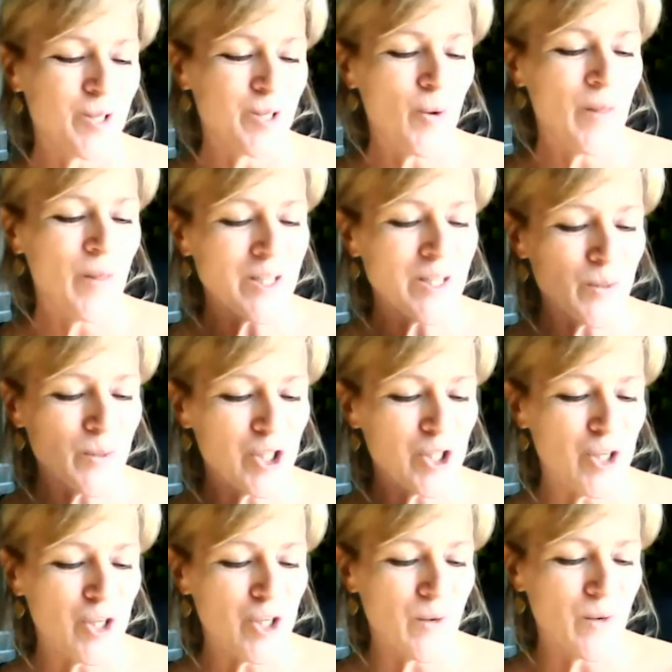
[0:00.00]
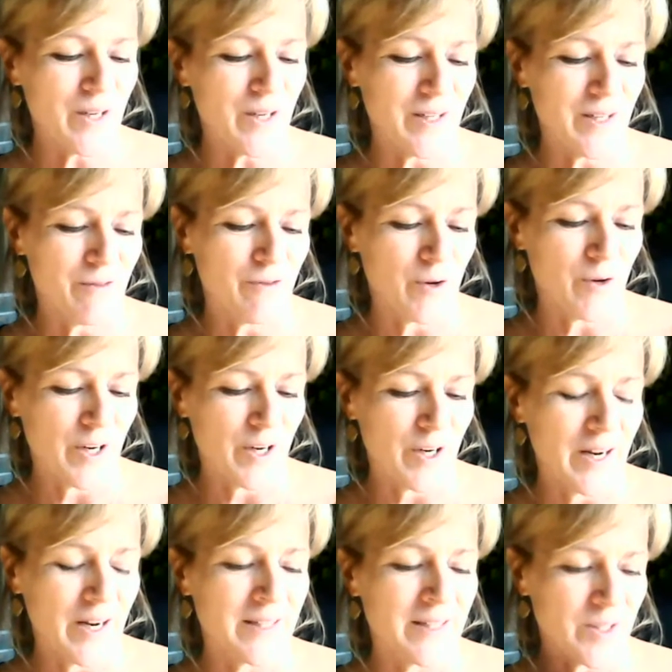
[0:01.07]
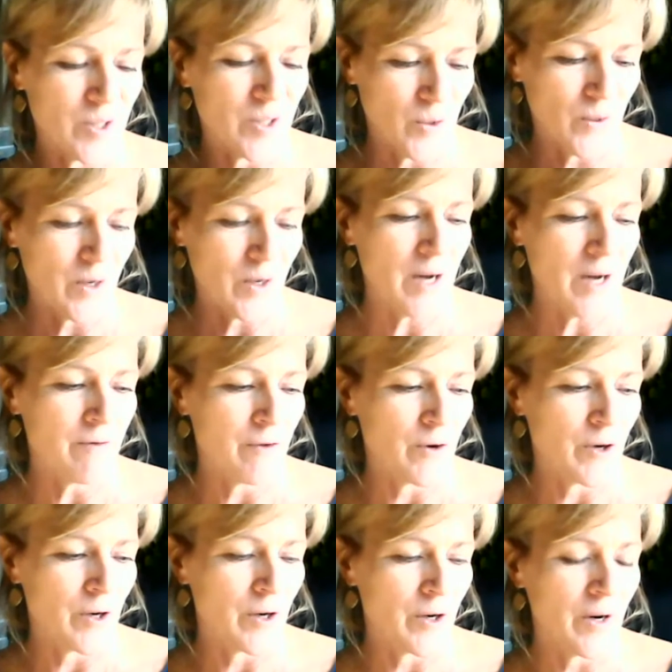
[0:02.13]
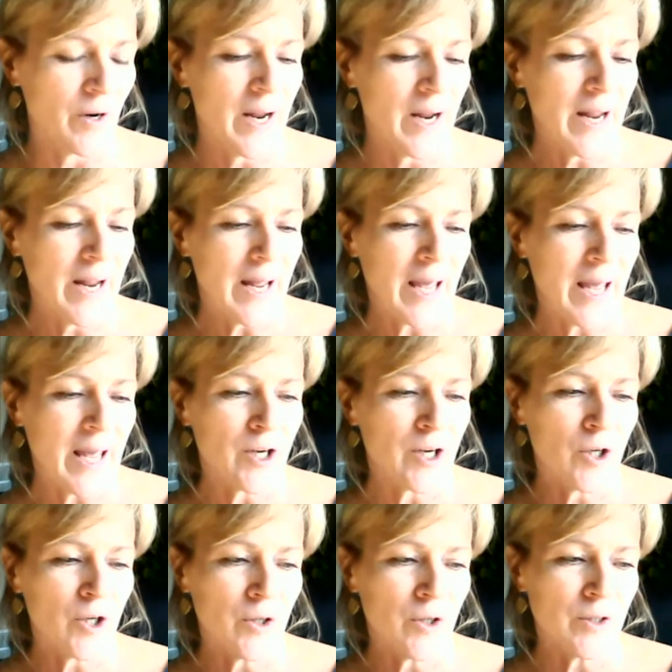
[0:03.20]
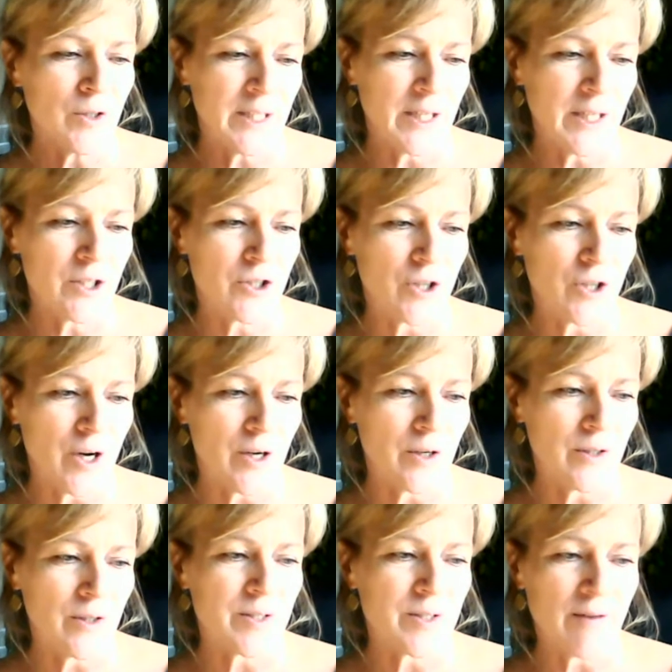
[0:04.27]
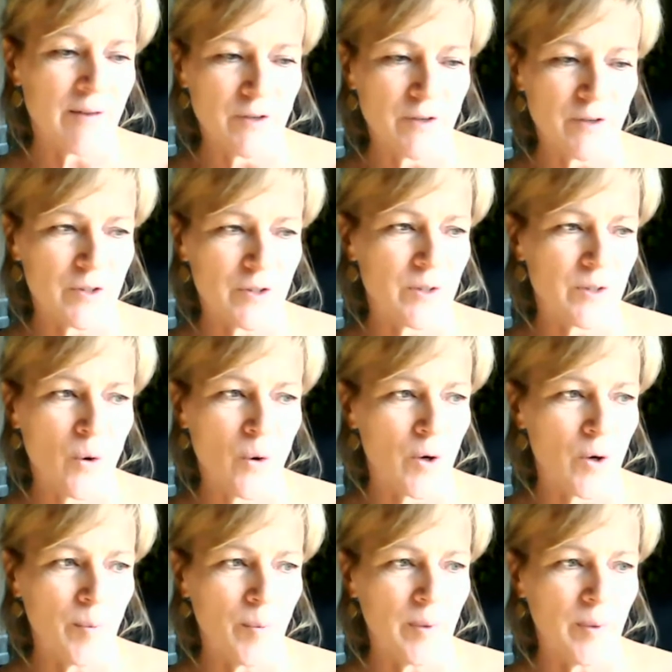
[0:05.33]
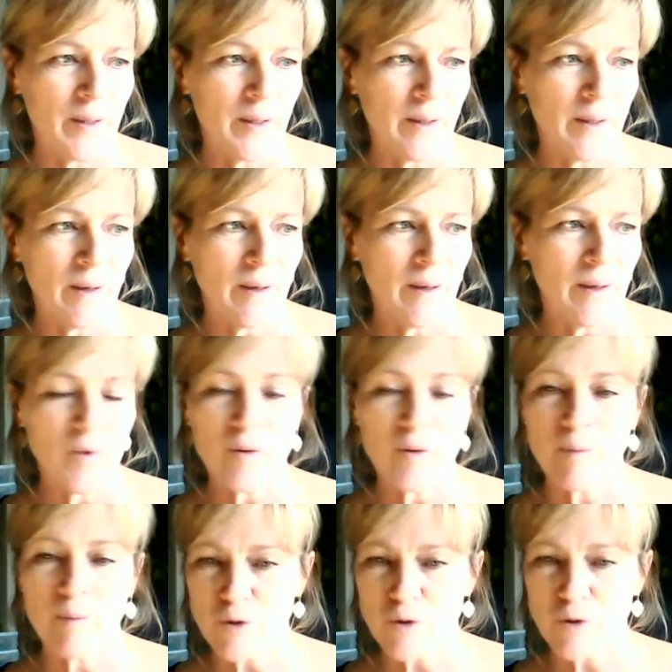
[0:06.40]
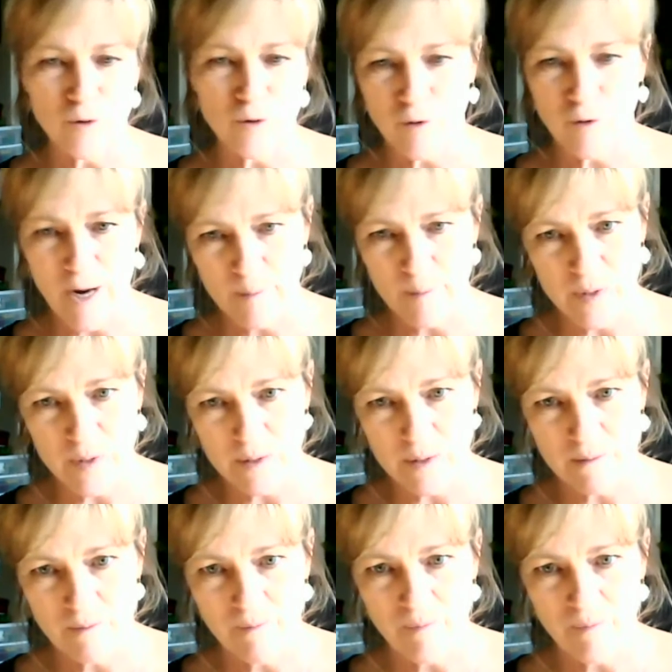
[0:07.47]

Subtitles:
So that's what she wanted it for, and so got it for her. And her teenage daughter suffers horribly with menstrual cramps